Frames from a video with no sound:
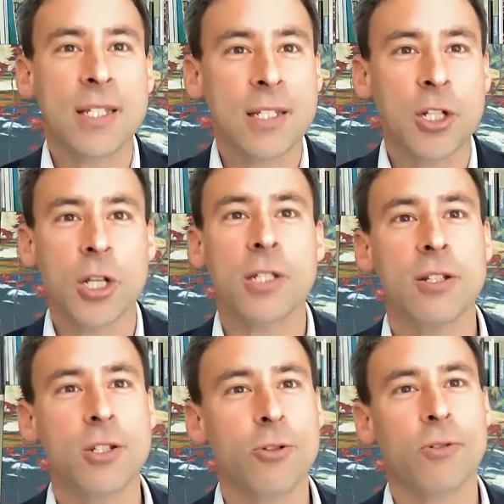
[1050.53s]
Just
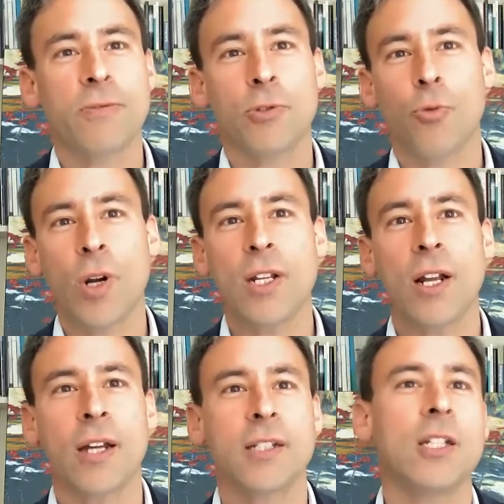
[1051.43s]
since sort of
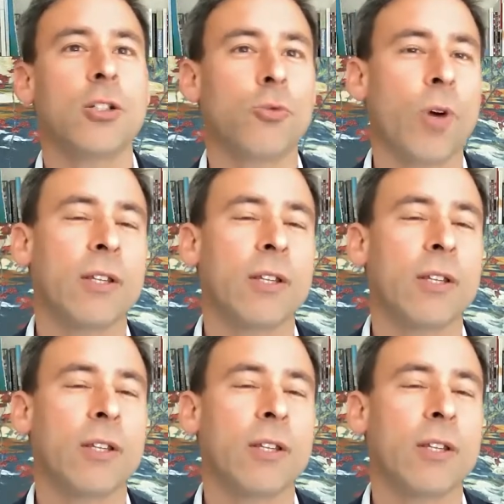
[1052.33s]
2019-20,